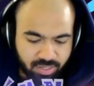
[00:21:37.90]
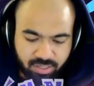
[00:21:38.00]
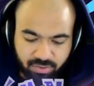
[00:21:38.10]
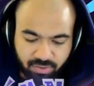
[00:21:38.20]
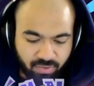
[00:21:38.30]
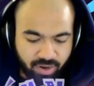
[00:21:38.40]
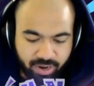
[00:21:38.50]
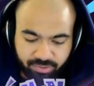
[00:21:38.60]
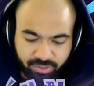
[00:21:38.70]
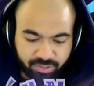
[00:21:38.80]
I don't know why
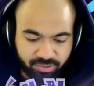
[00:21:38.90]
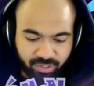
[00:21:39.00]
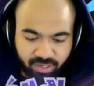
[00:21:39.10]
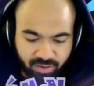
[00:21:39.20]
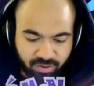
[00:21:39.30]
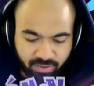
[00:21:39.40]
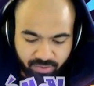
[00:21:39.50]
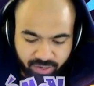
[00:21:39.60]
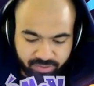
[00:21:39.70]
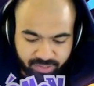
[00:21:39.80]
I'm trying to train our
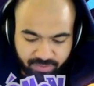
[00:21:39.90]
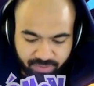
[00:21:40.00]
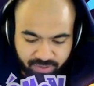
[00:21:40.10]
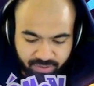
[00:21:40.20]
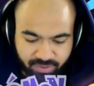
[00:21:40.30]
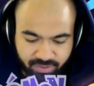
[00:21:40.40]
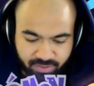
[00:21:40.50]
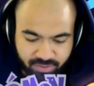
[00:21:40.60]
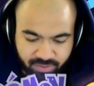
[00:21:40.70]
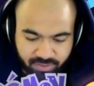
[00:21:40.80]
ground type here.
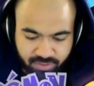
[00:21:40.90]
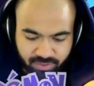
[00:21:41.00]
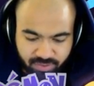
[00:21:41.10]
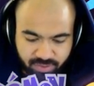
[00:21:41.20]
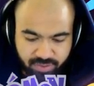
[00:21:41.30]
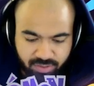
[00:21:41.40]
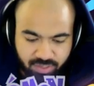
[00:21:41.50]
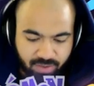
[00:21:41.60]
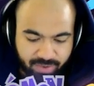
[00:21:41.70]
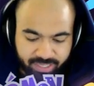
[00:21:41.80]

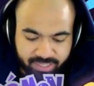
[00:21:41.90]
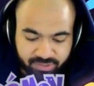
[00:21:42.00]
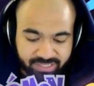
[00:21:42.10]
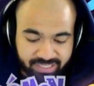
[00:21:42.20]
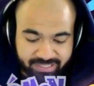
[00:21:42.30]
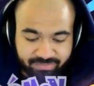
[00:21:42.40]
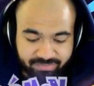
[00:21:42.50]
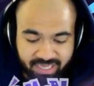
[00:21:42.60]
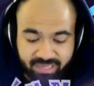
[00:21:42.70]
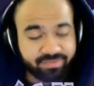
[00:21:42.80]
Makes no sense to
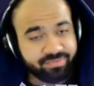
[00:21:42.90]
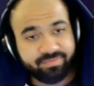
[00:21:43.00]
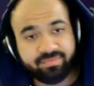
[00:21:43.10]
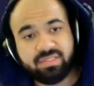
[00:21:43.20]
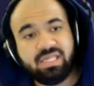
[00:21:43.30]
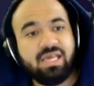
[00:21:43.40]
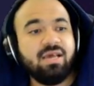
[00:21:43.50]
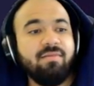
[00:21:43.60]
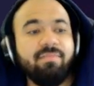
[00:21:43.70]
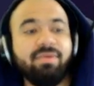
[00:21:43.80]
me.
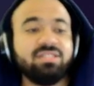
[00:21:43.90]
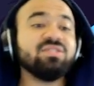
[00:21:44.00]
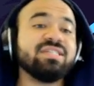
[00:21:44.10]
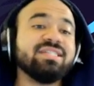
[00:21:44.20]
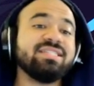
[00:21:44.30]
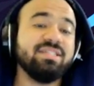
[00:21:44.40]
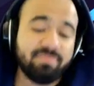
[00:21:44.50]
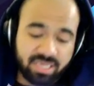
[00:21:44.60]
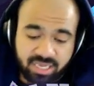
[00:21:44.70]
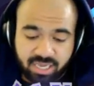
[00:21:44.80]
Makes no sense to
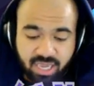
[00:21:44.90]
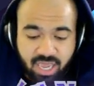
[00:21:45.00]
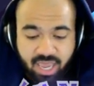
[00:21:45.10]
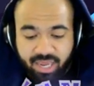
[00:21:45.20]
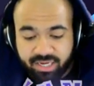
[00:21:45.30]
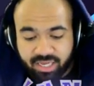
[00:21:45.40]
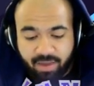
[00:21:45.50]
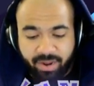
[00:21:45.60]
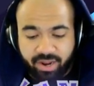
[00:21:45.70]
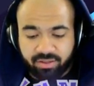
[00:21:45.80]
me. And
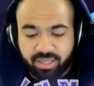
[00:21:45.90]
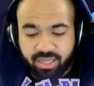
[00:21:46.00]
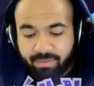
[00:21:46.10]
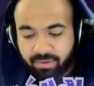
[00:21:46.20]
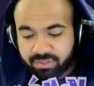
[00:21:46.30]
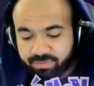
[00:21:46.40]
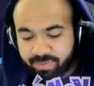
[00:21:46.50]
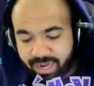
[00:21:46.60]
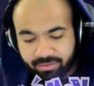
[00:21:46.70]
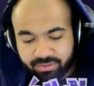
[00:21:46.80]
uh, apparently, a couple episodes
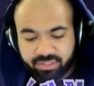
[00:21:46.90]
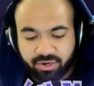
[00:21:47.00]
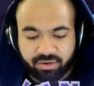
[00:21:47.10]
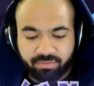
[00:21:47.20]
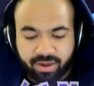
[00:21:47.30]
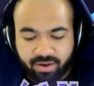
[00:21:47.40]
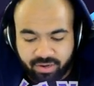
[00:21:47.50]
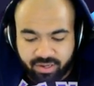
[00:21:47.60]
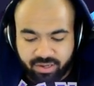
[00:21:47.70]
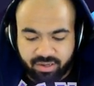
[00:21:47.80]
back, I was talking
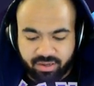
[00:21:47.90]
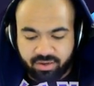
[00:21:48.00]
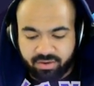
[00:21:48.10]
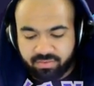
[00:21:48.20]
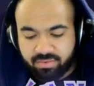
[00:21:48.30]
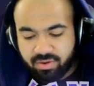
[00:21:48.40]
about uh,